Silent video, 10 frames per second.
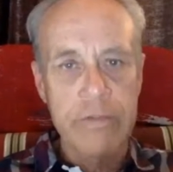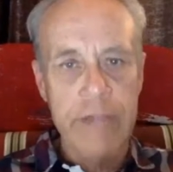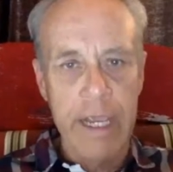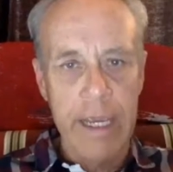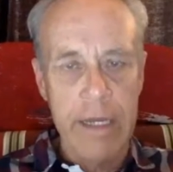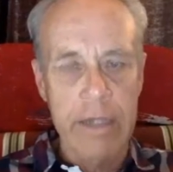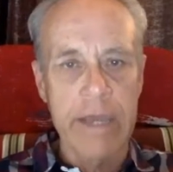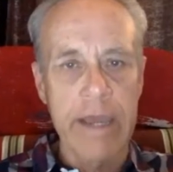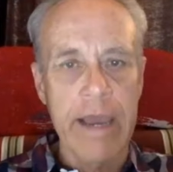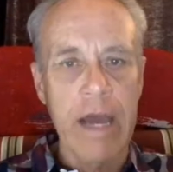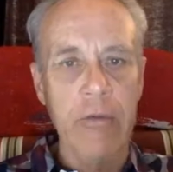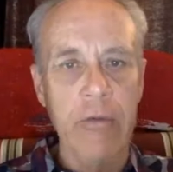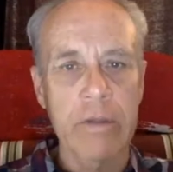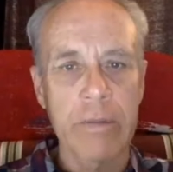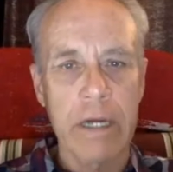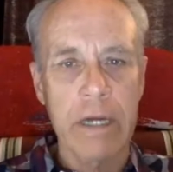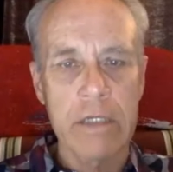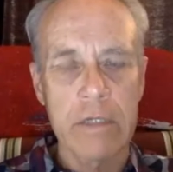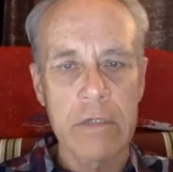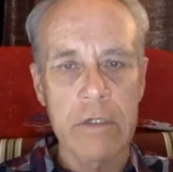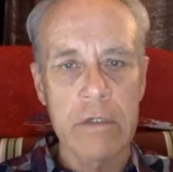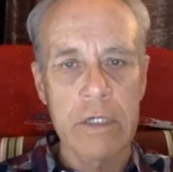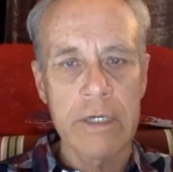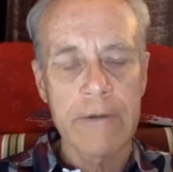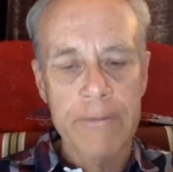day in and day out with the products he was using.